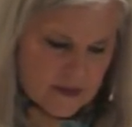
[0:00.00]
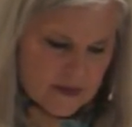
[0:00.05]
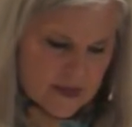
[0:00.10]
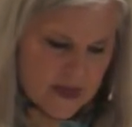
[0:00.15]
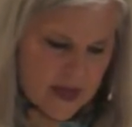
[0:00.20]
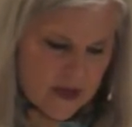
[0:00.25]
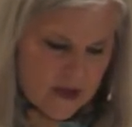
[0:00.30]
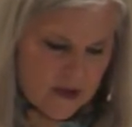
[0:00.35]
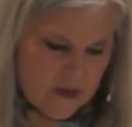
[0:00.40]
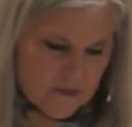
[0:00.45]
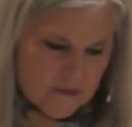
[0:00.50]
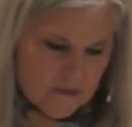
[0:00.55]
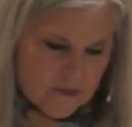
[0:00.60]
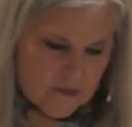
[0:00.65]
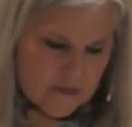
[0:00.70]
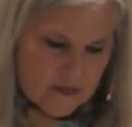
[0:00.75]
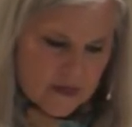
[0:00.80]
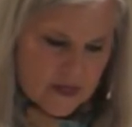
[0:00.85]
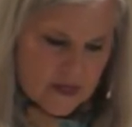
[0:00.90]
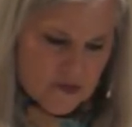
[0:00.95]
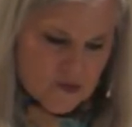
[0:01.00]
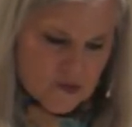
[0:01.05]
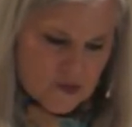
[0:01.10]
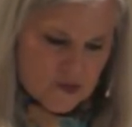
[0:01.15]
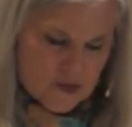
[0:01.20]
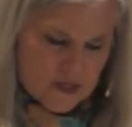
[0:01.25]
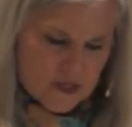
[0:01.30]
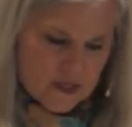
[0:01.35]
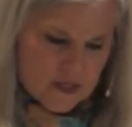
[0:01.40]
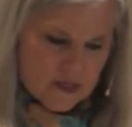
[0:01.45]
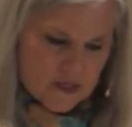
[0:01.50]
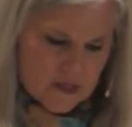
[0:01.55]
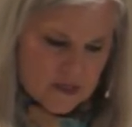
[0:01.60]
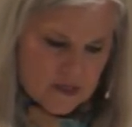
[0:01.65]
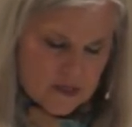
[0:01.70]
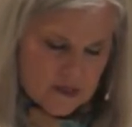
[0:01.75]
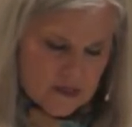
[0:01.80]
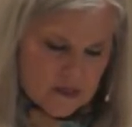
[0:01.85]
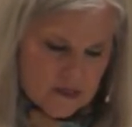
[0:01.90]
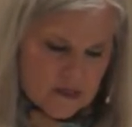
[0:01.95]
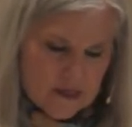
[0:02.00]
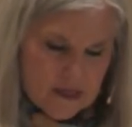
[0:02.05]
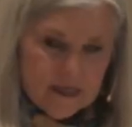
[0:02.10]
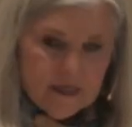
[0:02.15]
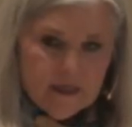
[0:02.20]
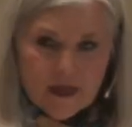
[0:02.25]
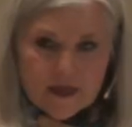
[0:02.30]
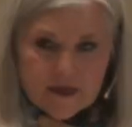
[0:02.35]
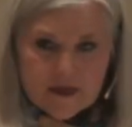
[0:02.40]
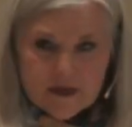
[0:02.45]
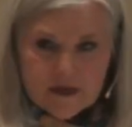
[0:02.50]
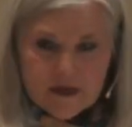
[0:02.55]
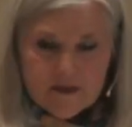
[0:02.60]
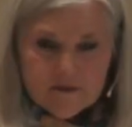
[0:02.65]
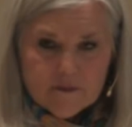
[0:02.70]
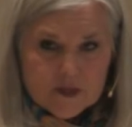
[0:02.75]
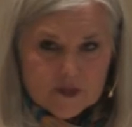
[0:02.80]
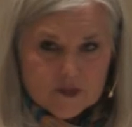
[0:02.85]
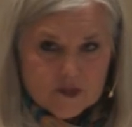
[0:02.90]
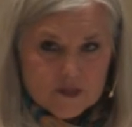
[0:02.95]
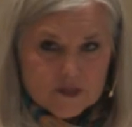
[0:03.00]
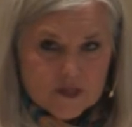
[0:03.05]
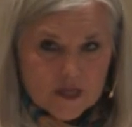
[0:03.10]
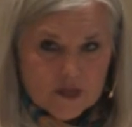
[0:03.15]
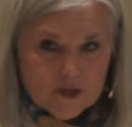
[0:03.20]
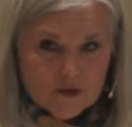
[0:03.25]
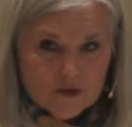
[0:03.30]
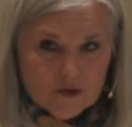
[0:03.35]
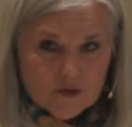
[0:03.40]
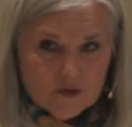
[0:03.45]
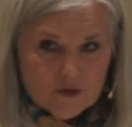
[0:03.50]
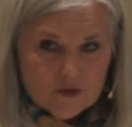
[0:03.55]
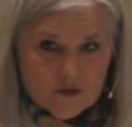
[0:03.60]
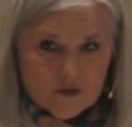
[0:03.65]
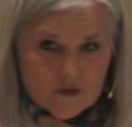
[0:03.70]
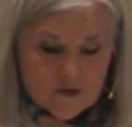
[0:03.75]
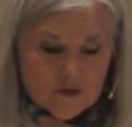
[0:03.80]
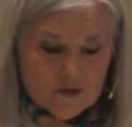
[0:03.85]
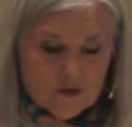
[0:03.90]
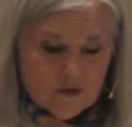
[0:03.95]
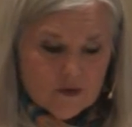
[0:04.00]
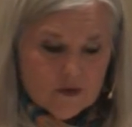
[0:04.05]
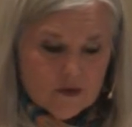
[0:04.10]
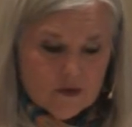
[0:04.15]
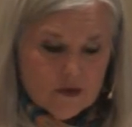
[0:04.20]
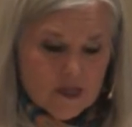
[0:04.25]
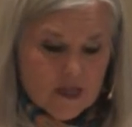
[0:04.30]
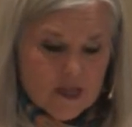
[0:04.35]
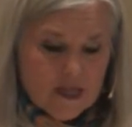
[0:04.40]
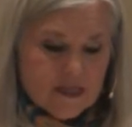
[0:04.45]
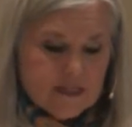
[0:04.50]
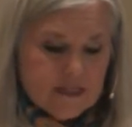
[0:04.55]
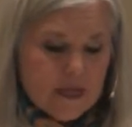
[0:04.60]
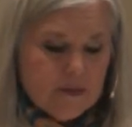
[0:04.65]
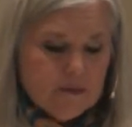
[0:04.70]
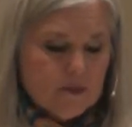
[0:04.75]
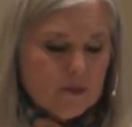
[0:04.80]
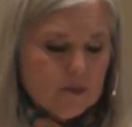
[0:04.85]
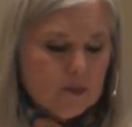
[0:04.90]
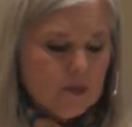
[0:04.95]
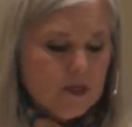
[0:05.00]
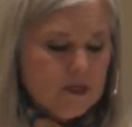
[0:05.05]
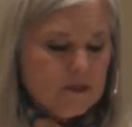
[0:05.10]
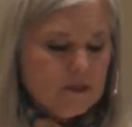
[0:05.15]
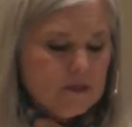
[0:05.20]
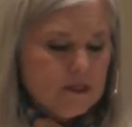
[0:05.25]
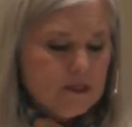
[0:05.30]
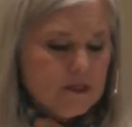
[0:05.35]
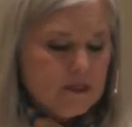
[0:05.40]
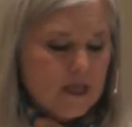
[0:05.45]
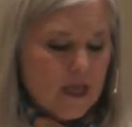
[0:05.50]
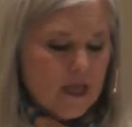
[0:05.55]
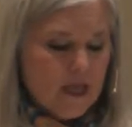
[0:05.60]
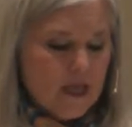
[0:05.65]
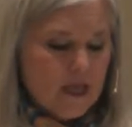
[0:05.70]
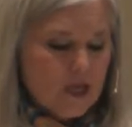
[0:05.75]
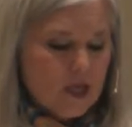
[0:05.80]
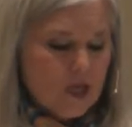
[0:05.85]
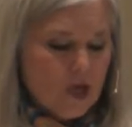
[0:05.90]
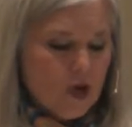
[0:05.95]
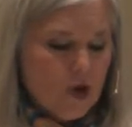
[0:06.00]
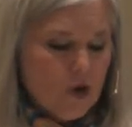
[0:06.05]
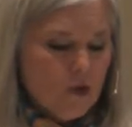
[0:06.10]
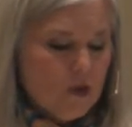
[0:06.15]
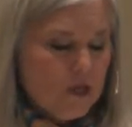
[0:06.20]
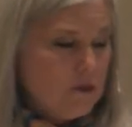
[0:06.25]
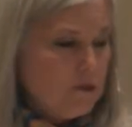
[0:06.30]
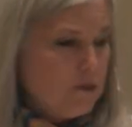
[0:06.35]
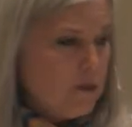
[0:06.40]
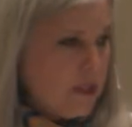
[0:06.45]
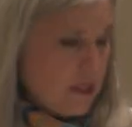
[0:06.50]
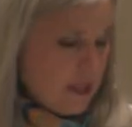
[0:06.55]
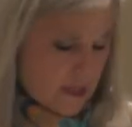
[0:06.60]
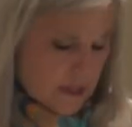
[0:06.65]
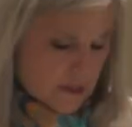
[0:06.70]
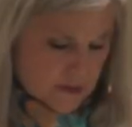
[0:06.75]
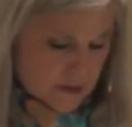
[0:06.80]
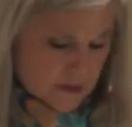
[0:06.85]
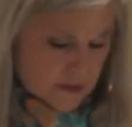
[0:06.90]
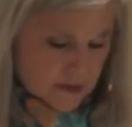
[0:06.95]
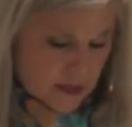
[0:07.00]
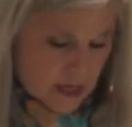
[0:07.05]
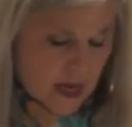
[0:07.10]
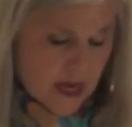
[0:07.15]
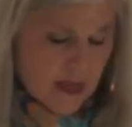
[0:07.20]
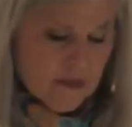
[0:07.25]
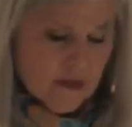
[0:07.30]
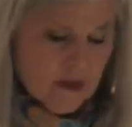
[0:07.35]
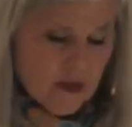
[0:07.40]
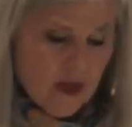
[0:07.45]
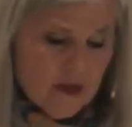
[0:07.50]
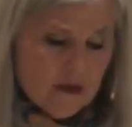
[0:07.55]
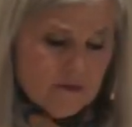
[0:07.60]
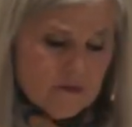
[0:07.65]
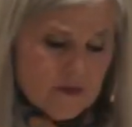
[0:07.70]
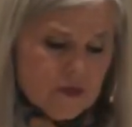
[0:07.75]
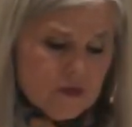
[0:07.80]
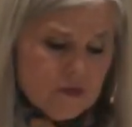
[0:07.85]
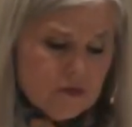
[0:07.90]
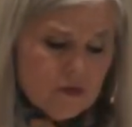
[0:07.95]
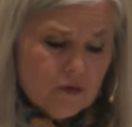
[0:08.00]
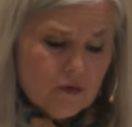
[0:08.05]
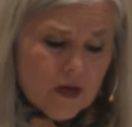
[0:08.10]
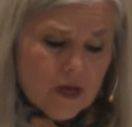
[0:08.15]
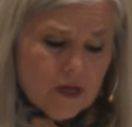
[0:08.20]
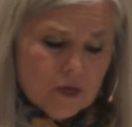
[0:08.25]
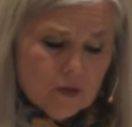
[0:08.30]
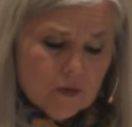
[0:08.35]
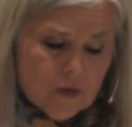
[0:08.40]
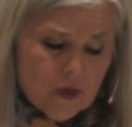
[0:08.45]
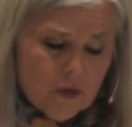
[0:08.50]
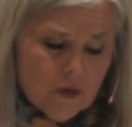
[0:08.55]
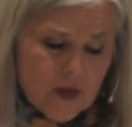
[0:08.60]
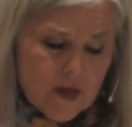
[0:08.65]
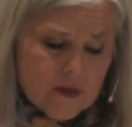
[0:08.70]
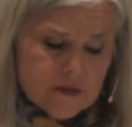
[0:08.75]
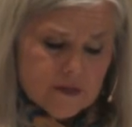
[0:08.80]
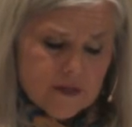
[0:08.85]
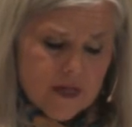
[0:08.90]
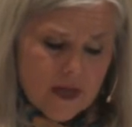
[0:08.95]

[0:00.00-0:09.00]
Now, interesting. Eli doesn't have much to say to her, except the priestly saying, "Go in peace, and the God of Israel grant your request."